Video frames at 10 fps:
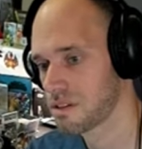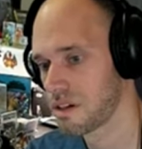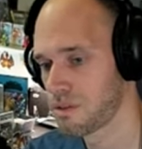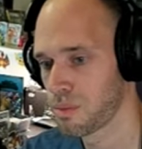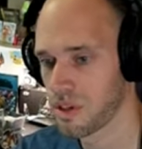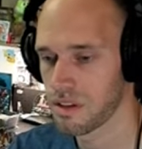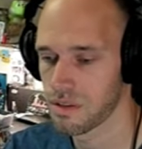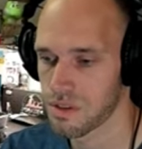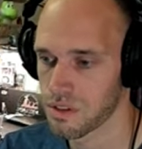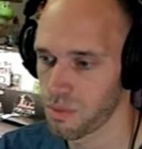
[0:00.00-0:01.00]
so everybody
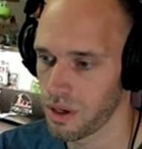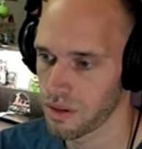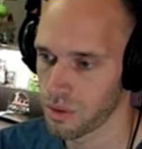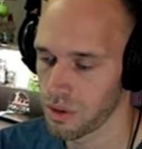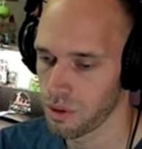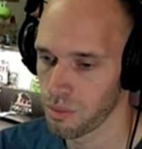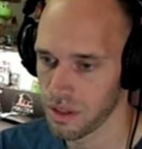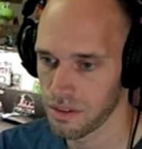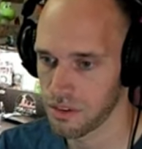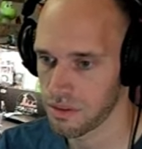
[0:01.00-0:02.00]
loves this Poliwhirl,
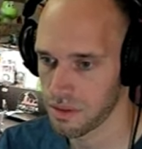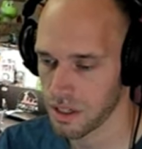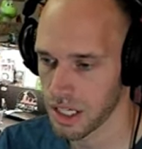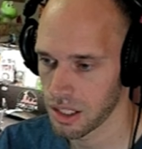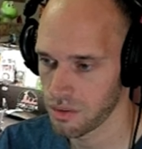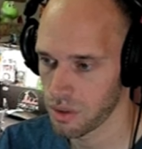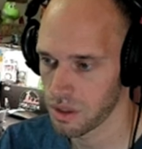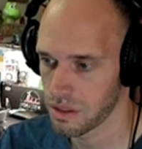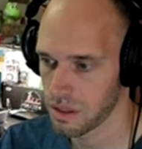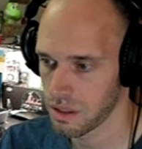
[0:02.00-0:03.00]
but it's kind of
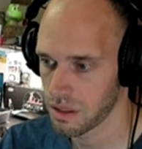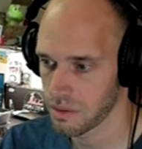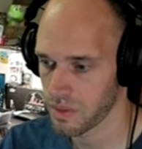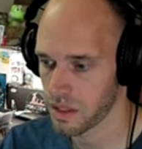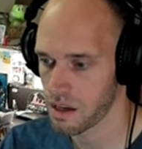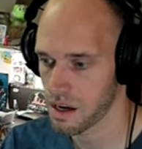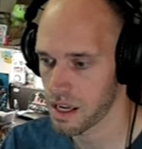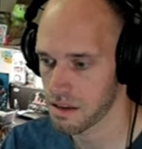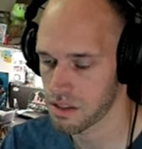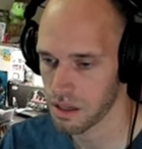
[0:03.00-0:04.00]
one of the not
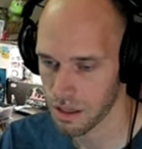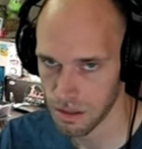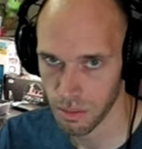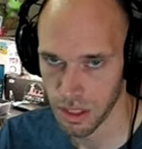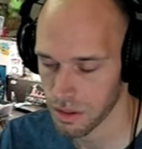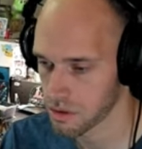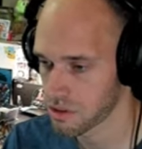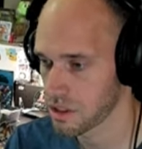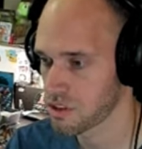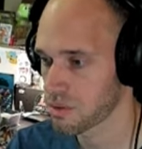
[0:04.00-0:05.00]
as talked about
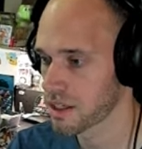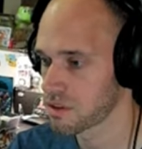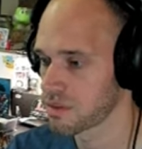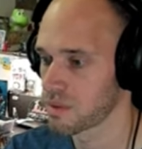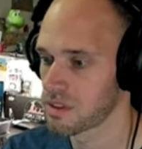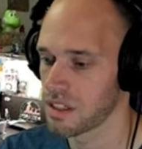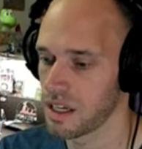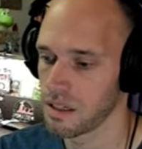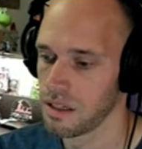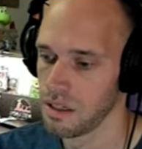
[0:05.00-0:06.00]
illustration rares from the
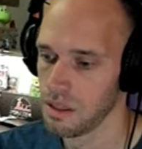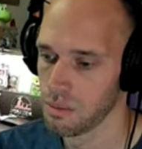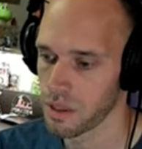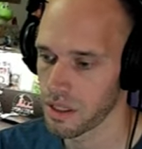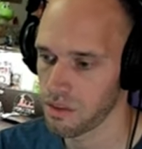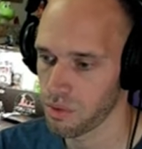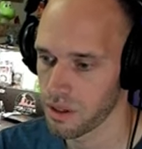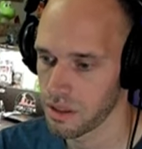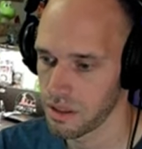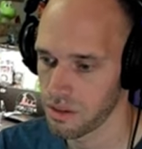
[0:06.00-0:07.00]
set but guess
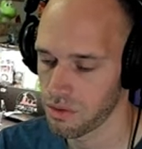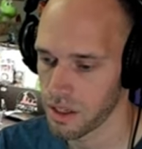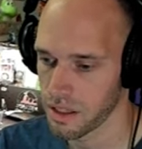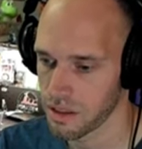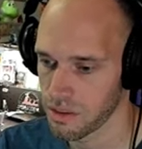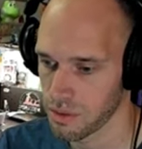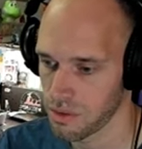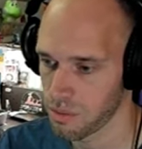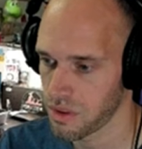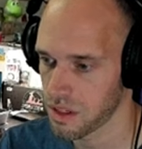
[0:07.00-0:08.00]
what it's finally
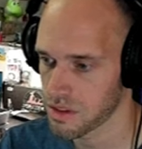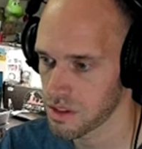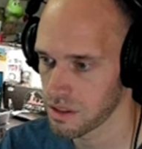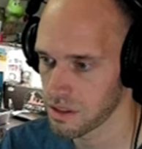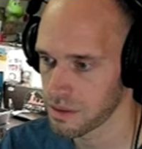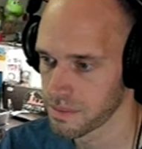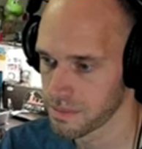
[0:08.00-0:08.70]
doing some things too